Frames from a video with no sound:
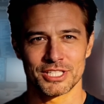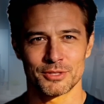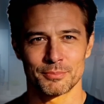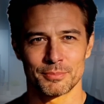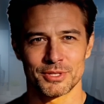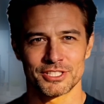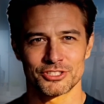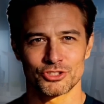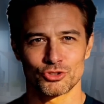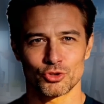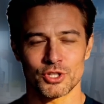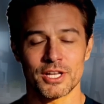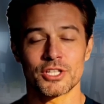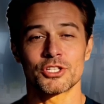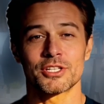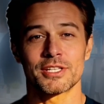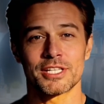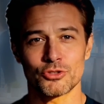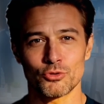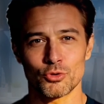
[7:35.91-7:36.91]

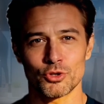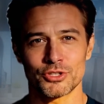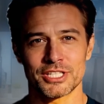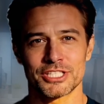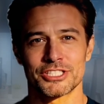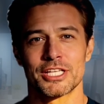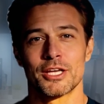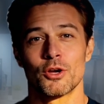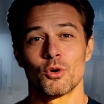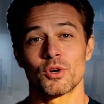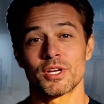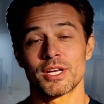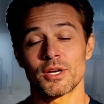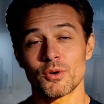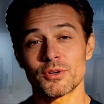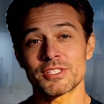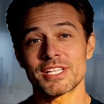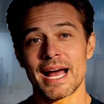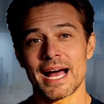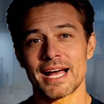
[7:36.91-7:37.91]
Administration is releasing
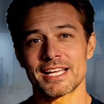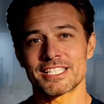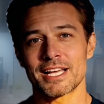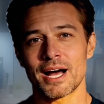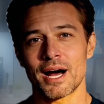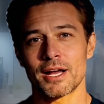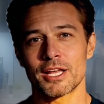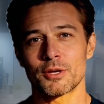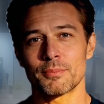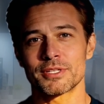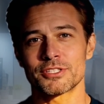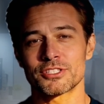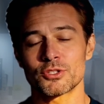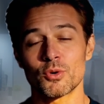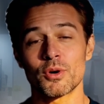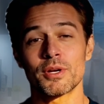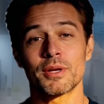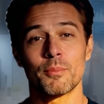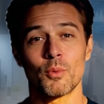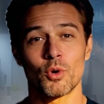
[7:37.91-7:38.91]
critical tax documents
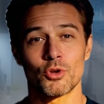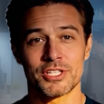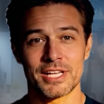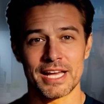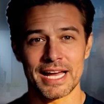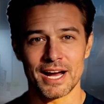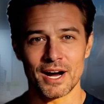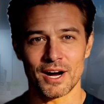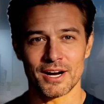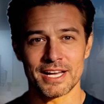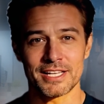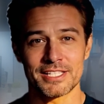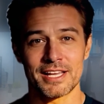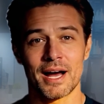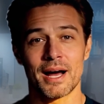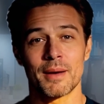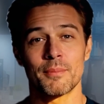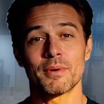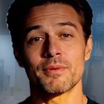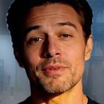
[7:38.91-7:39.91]
during the most chaotic
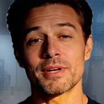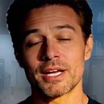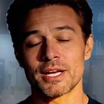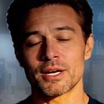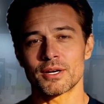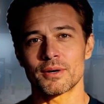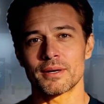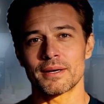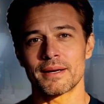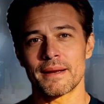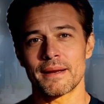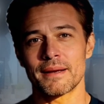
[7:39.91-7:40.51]
time of year,